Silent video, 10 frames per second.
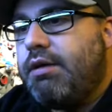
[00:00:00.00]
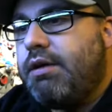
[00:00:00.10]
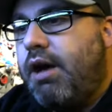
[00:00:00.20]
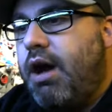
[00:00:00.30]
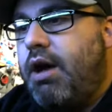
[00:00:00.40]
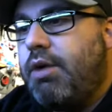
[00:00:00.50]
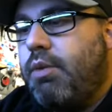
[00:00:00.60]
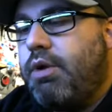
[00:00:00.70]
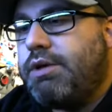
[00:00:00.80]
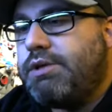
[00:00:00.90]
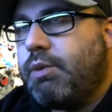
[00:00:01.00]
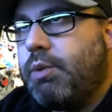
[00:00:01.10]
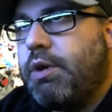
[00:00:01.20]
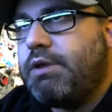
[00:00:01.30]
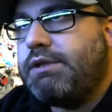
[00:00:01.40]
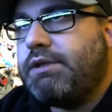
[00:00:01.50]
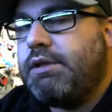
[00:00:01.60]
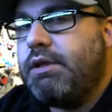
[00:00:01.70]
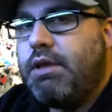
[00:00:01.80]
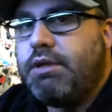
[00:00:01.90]
caught was when
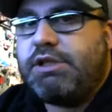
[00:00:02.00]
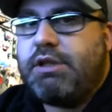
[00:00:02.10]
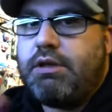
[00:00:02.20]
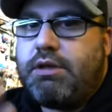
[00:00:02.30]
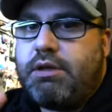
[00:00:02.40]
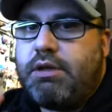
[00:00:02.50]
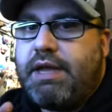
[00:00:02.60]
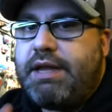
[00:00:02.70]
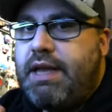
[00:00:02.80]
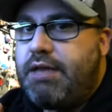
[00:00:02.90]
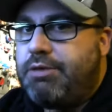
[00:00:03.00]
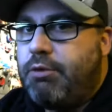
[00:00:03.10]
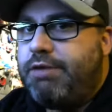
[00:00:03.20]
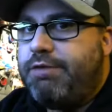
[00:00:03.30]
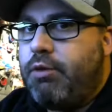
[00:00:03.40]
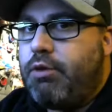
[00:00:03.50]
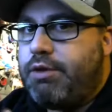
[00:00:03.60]
the lady had 3 floors.